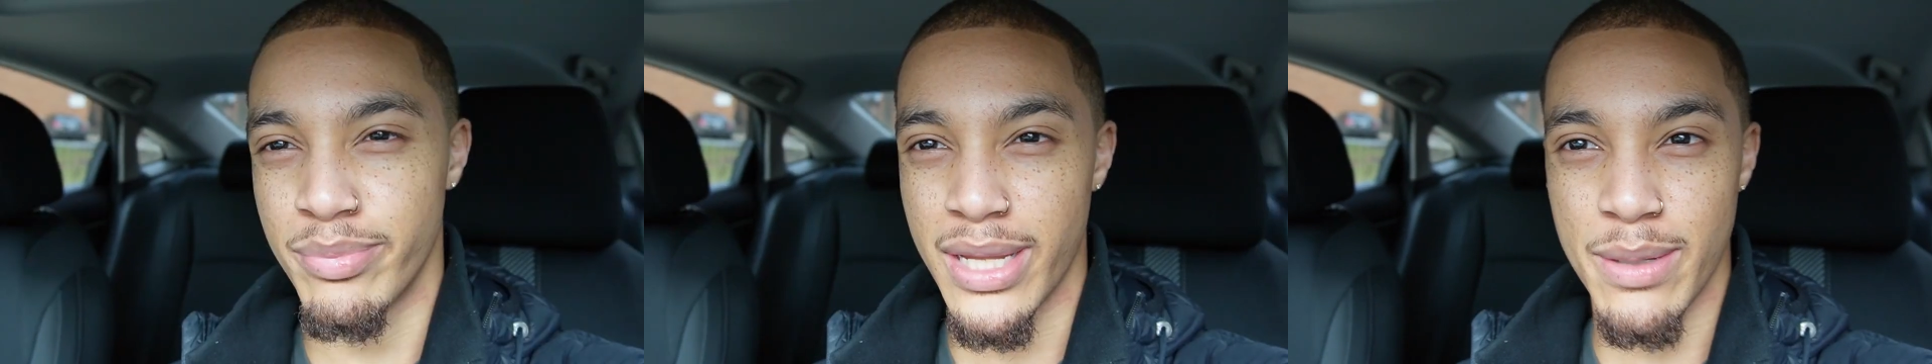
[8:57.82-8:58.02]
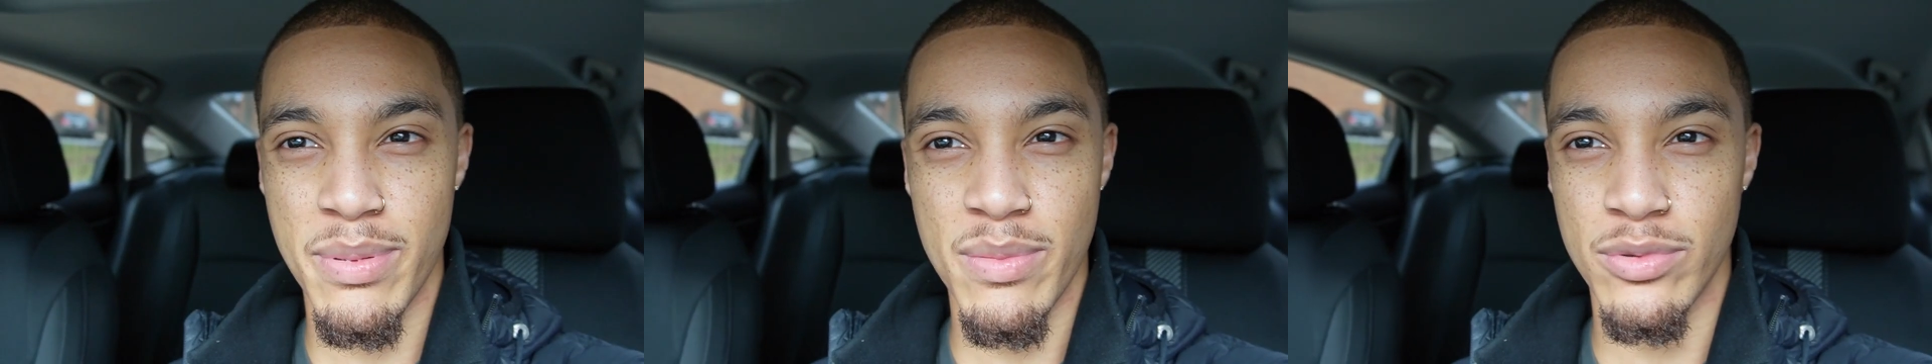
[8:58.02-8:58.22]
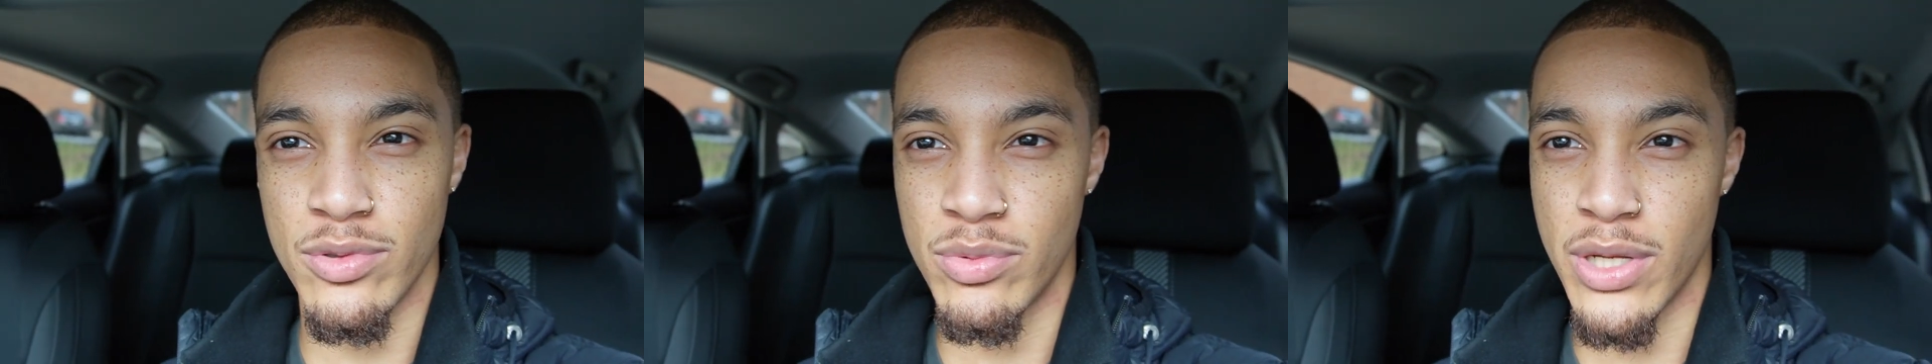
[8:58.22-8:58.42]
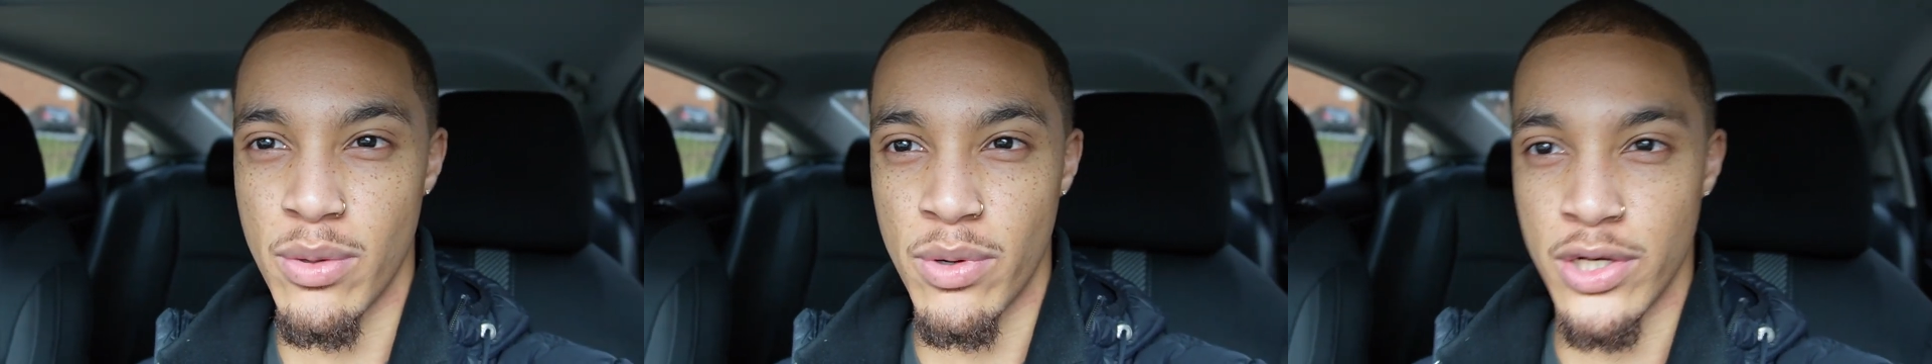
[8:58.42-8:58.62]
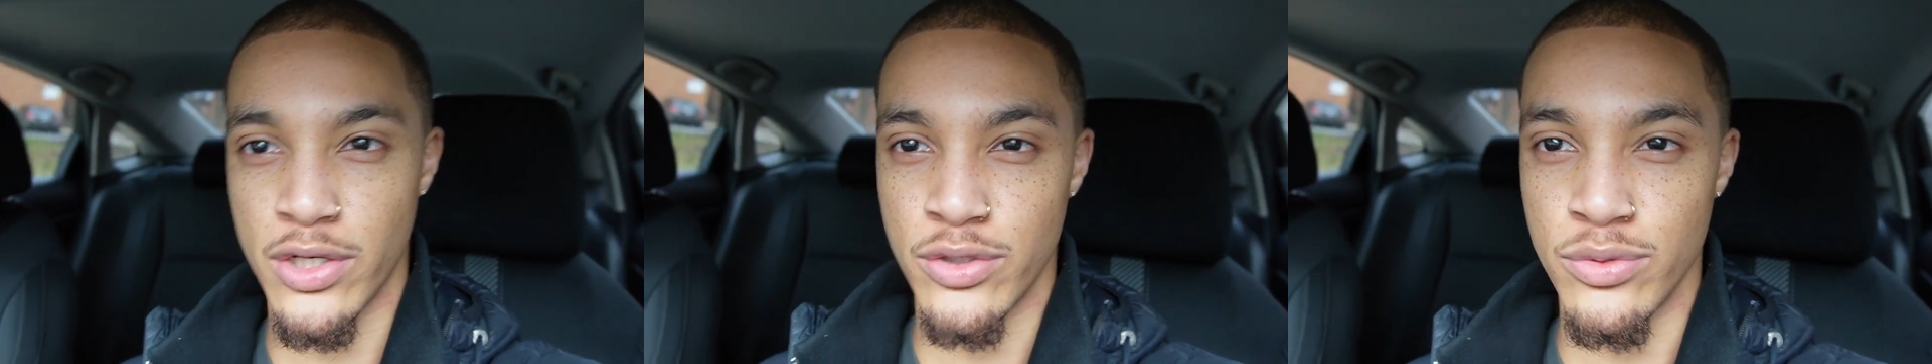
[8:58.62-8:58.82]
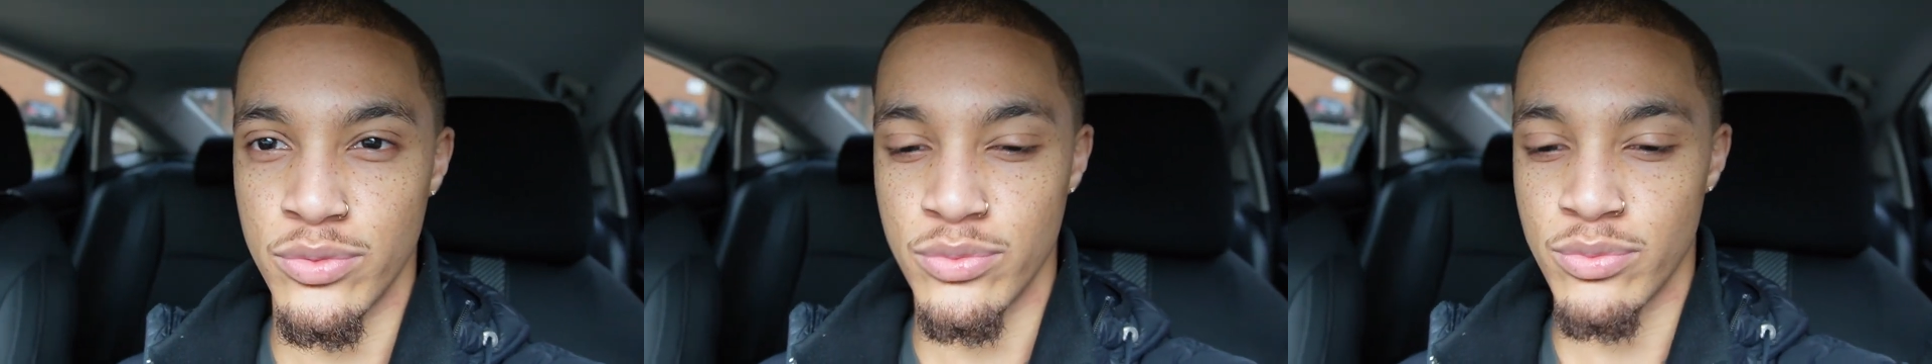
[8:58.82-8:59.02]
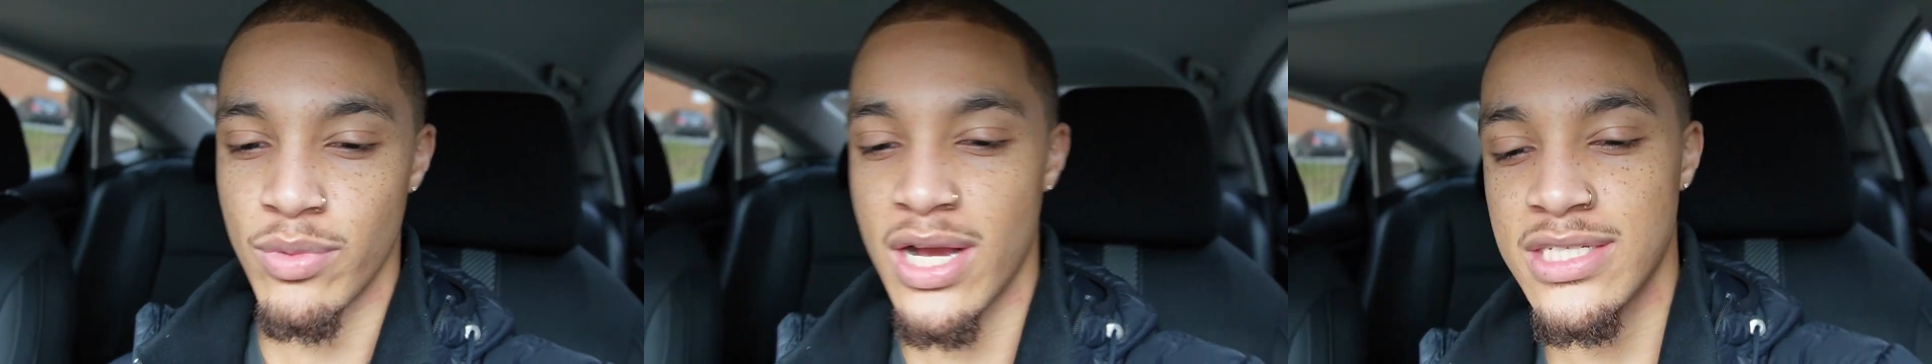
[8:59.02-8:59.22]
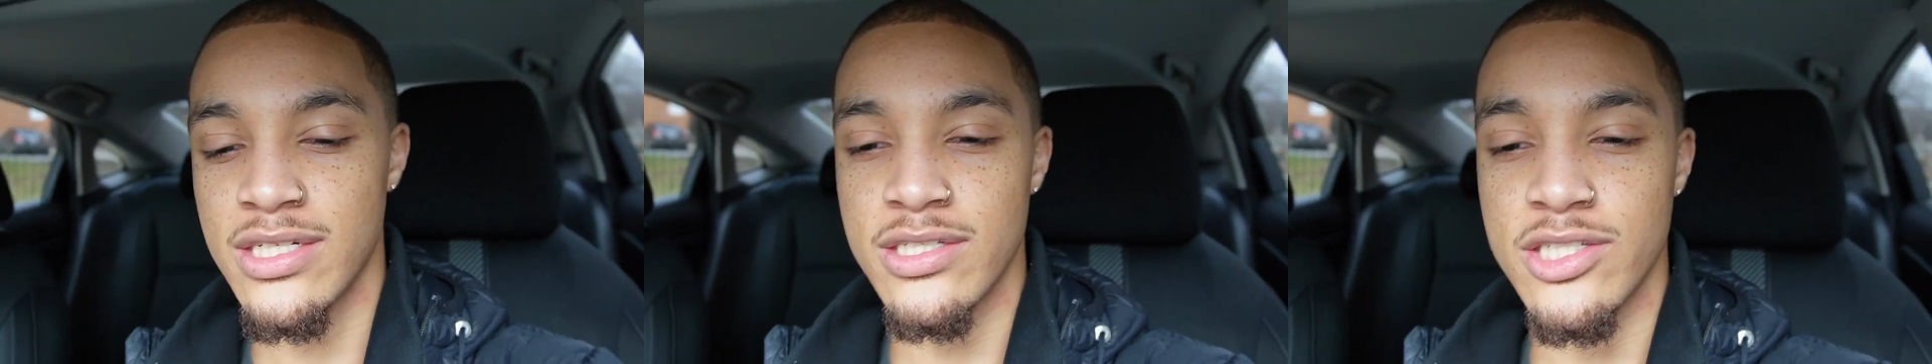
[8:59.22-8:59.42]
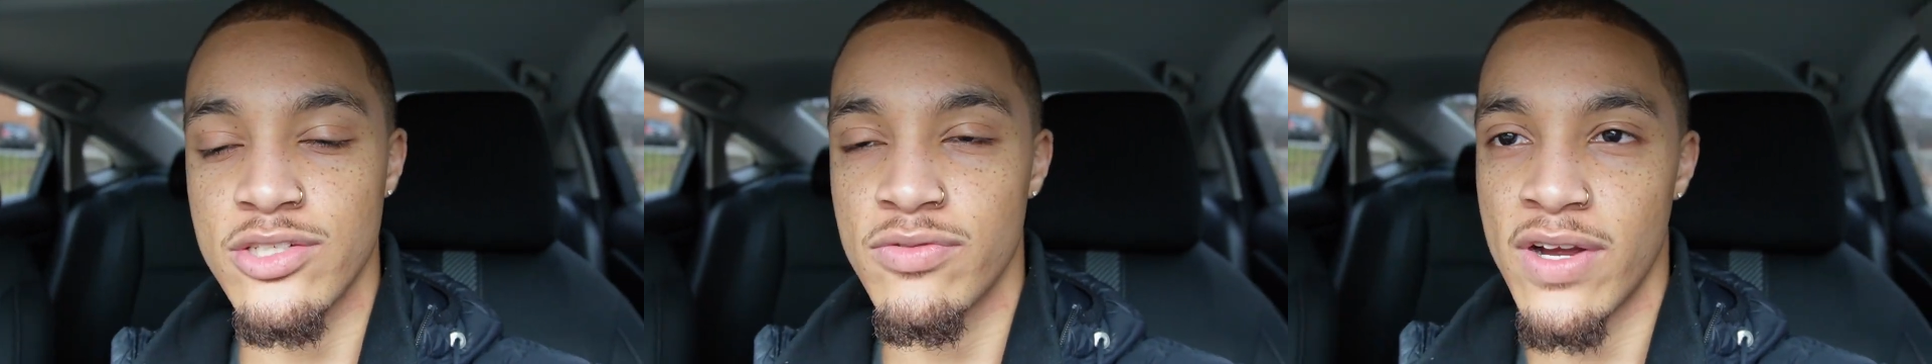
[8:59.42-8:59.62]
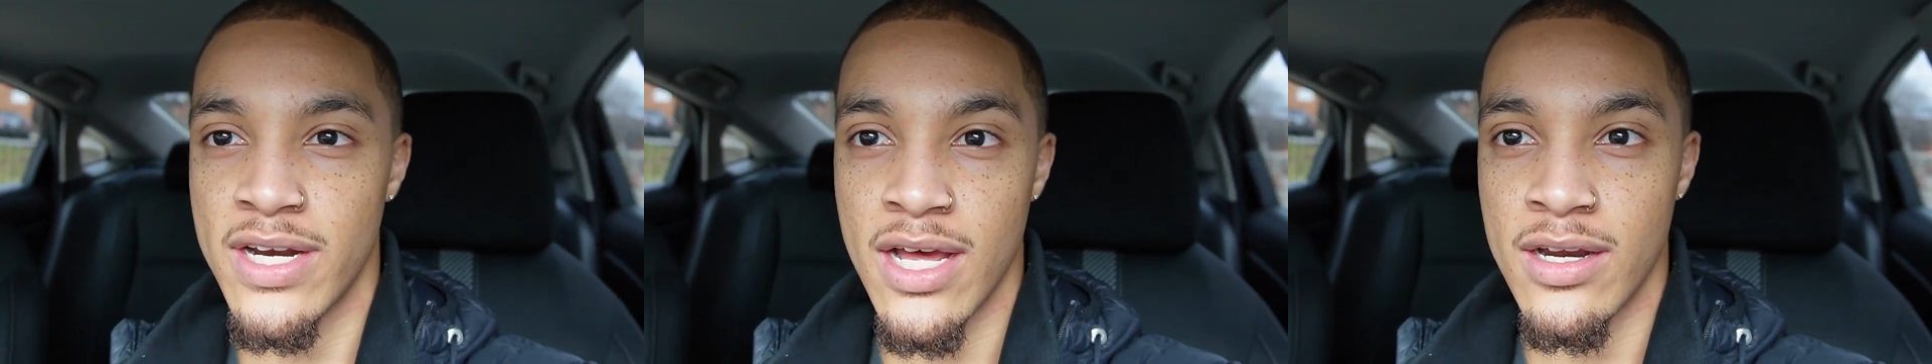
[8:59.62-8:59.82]
Black people do what they want to do. I should have
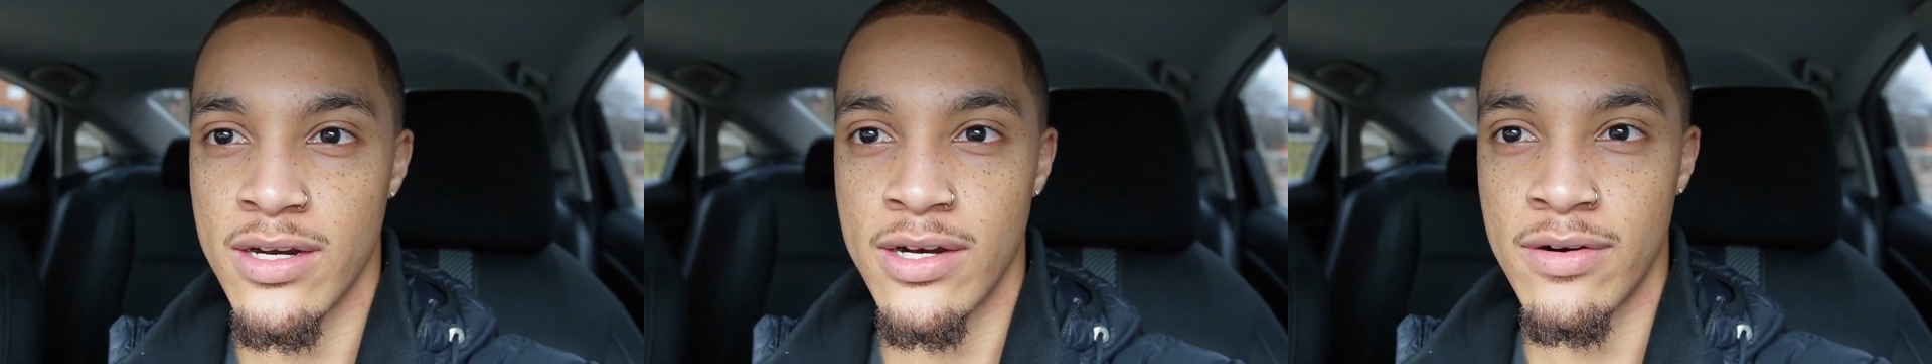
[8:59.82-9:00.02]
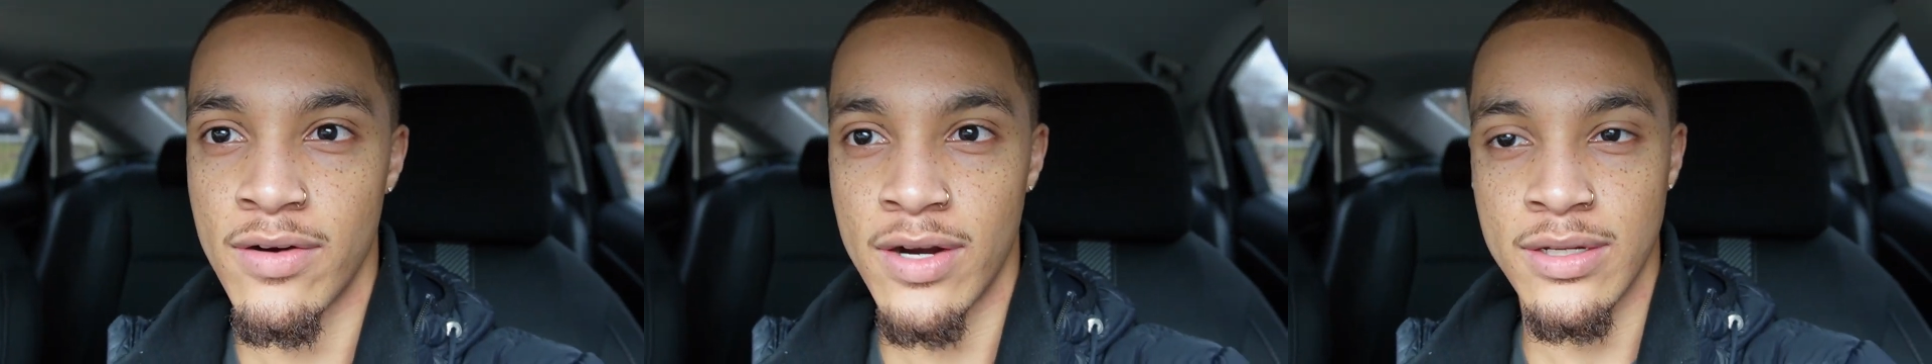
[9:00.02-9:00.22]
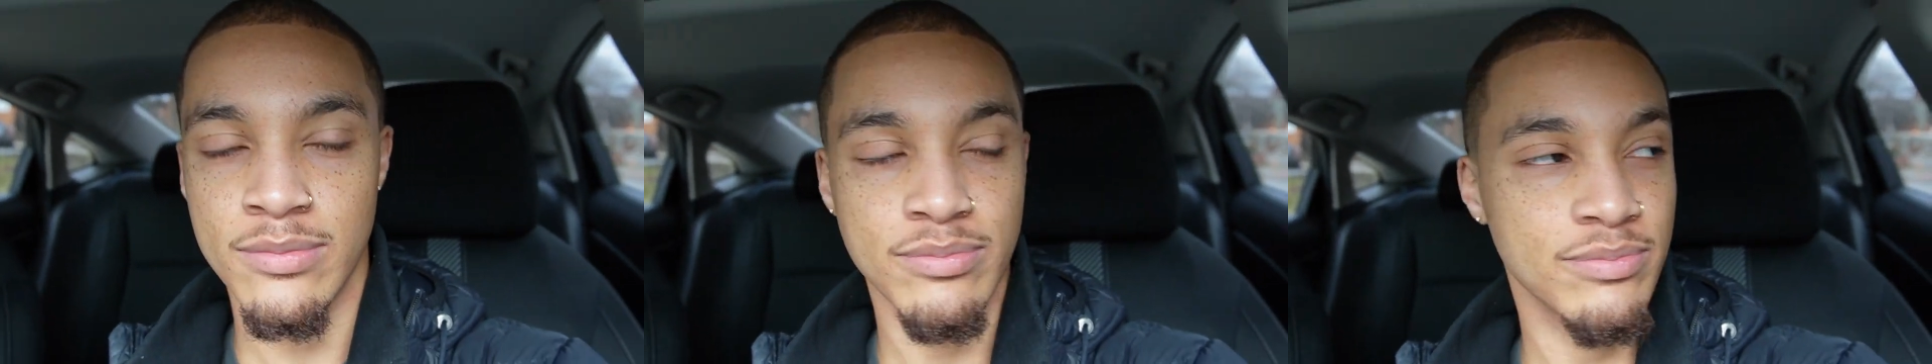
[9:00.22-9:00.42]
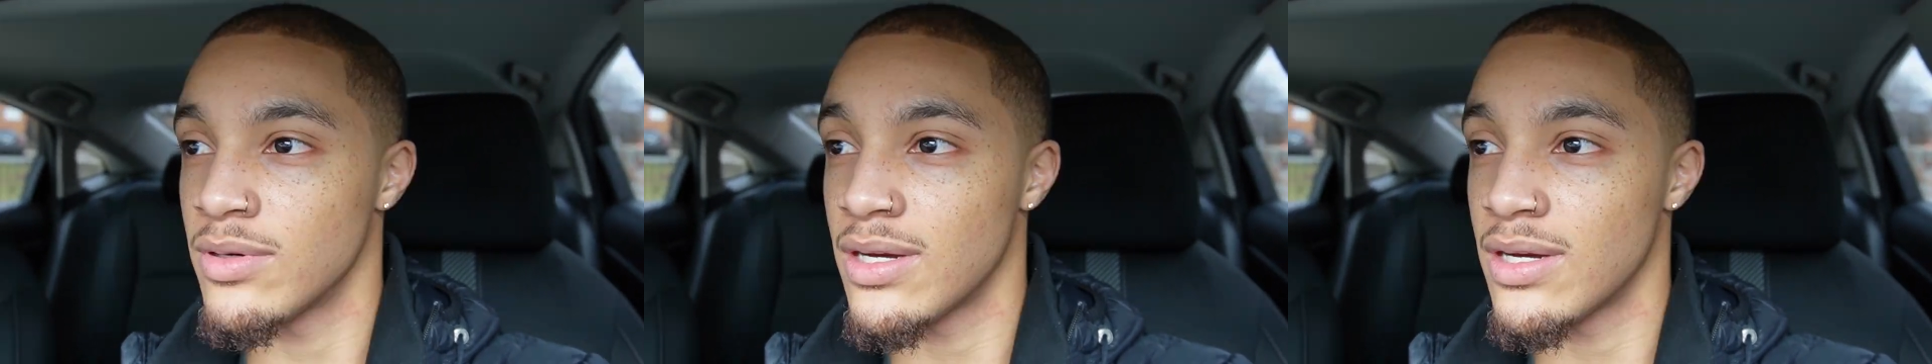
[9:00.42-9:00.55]
just ran out of there, right?